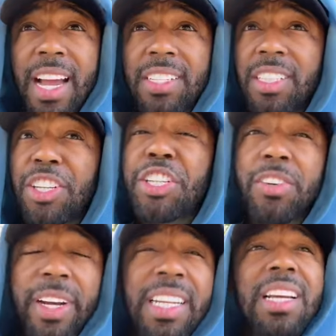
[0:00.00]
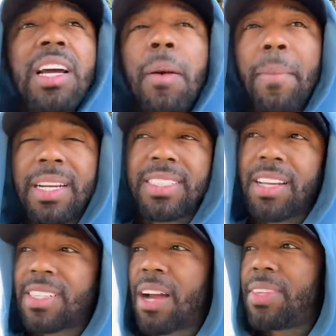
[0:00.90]
to actually curate, but at the
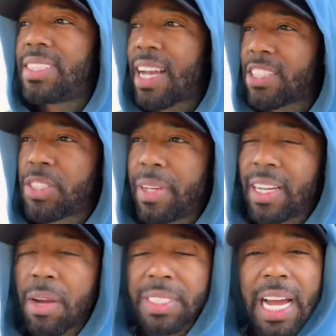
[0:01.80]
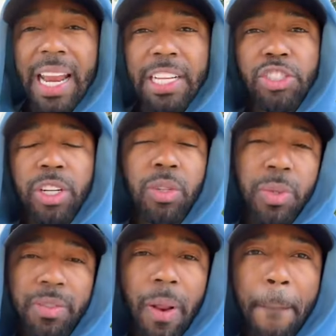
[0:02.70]
same time, the second stream of income is kind of like a trickle
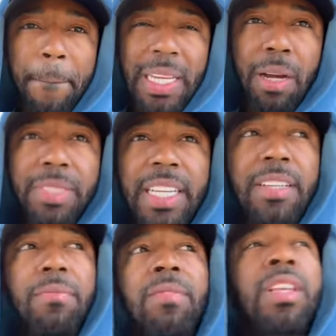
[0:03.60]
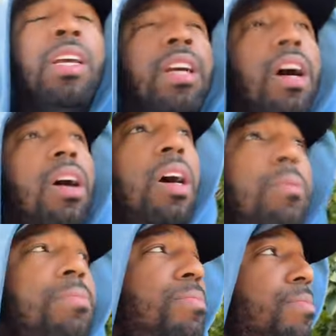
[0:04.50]
one. You know what I'm saying?
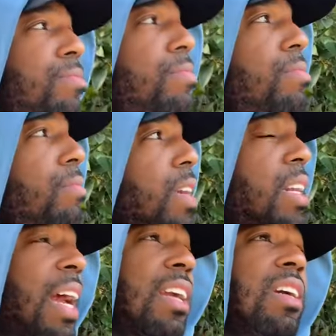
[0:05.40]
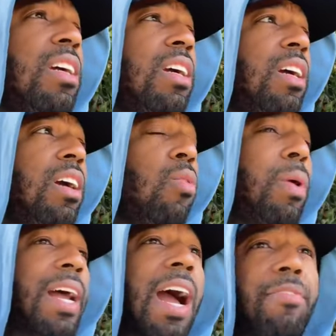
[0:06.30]
Um, like
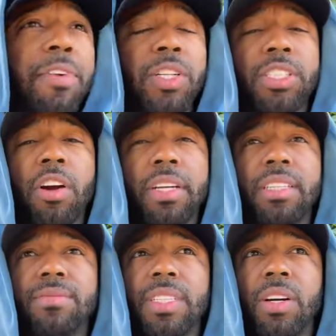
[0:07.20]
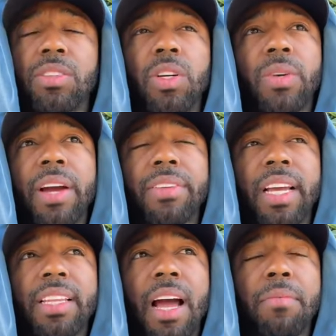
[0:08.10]
when I first started, you know, doing
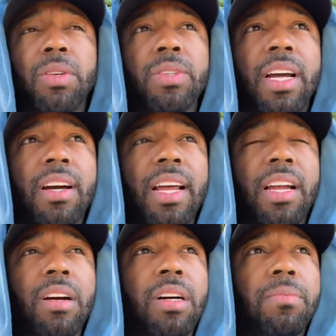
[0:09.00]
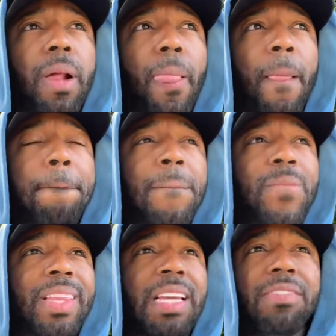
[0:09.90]
everything that I'm doing now, like um,
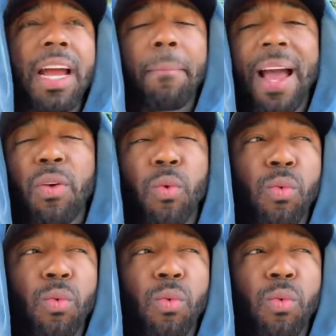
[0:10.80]
even like back,